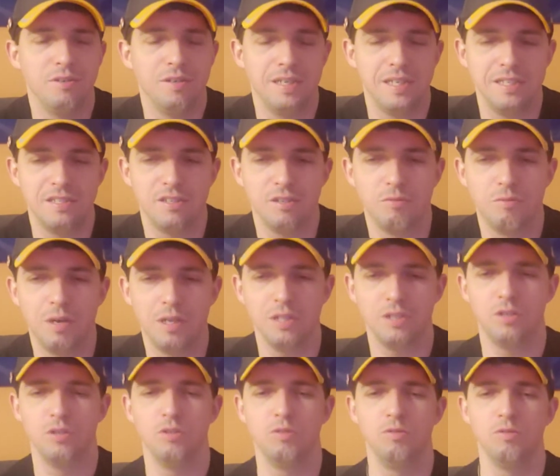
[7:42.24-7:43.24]
He's the one
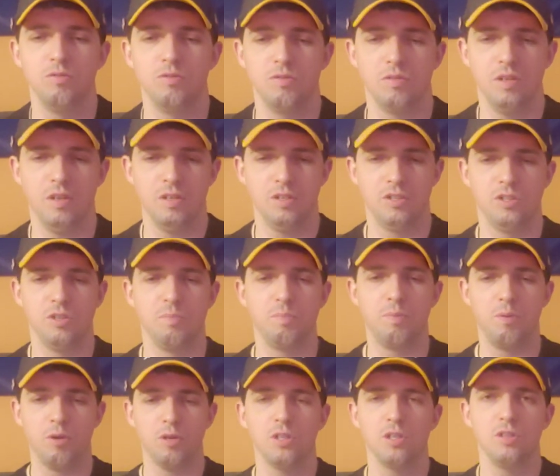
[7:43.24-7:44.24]
who
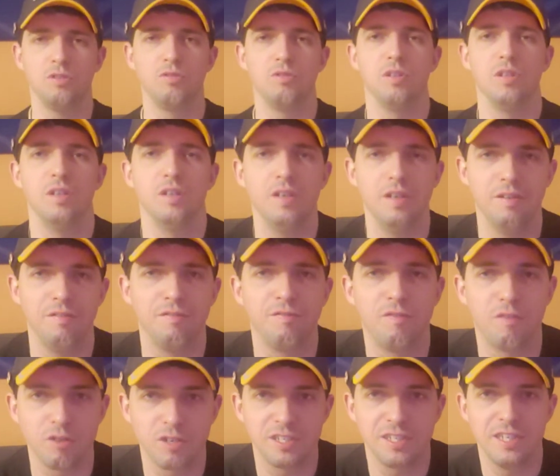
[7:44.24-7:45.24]
supported
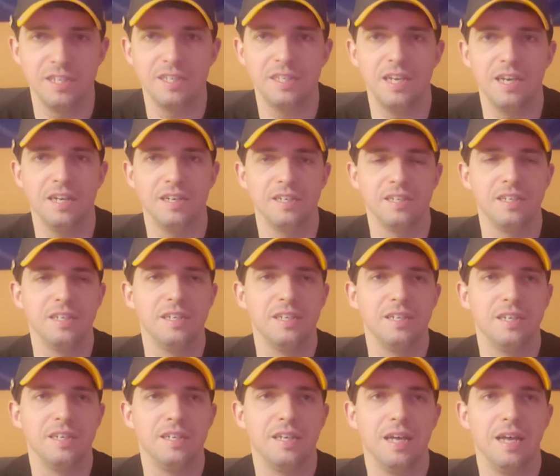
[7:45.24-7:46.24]
Force India
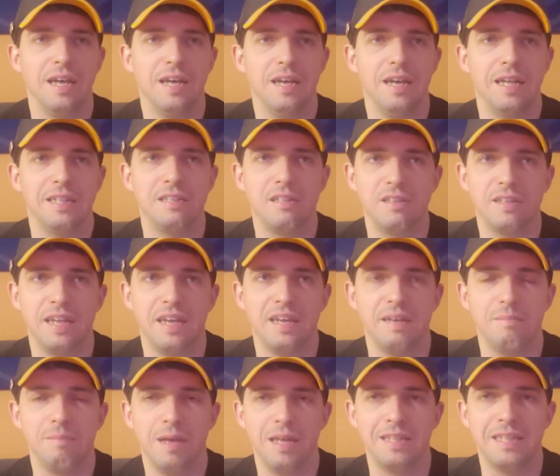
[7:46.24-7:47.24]
at the
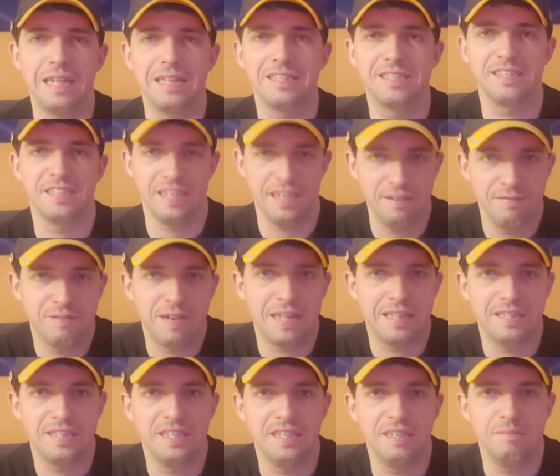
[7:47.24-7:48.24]
time, and that saved
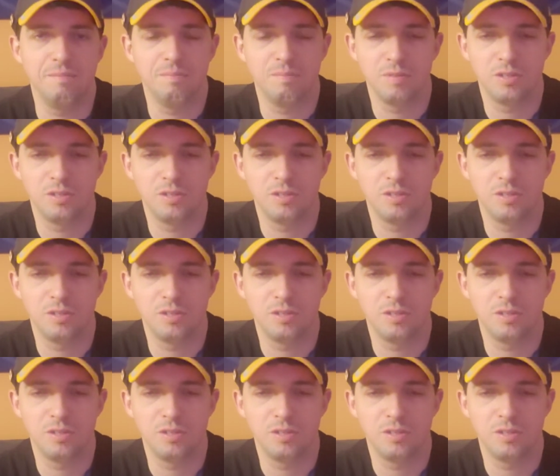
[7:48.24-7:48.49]
that team.